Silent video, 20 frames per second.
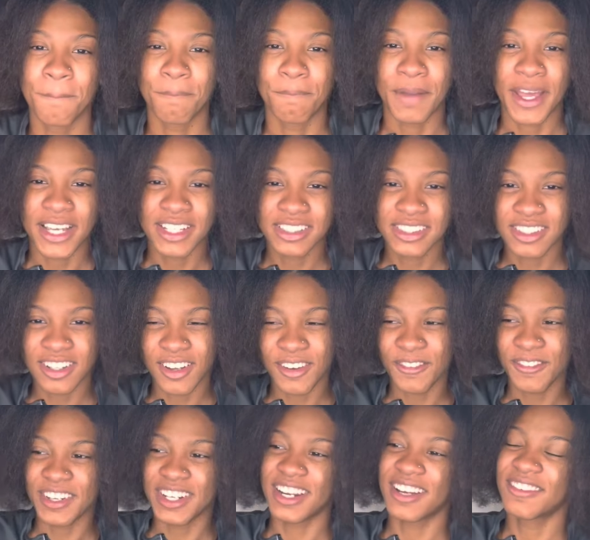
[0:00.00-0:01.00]
based
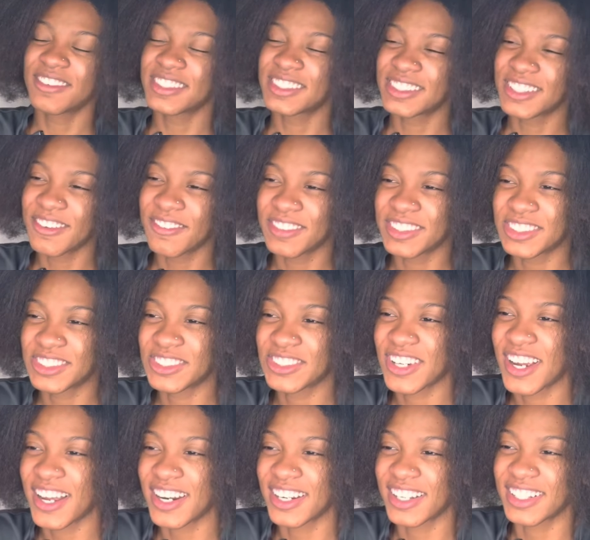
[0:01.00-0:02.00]
on whatever someone's
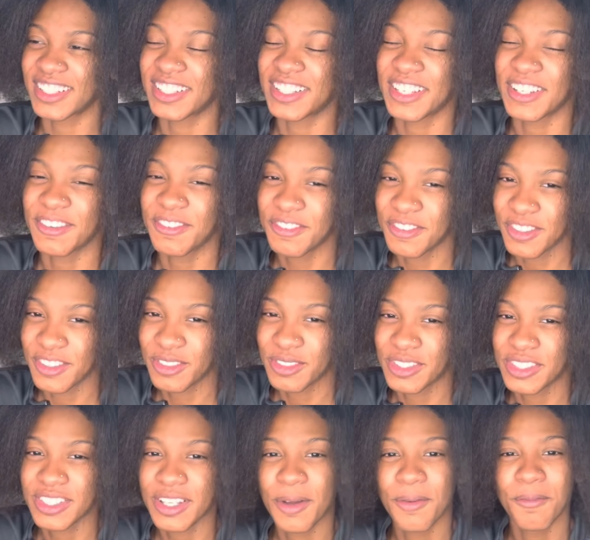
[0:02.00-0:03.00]
trying to give you
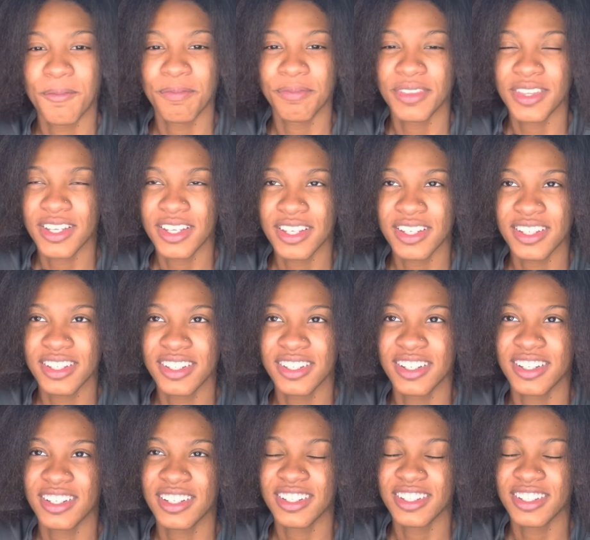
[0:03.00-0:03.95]
something,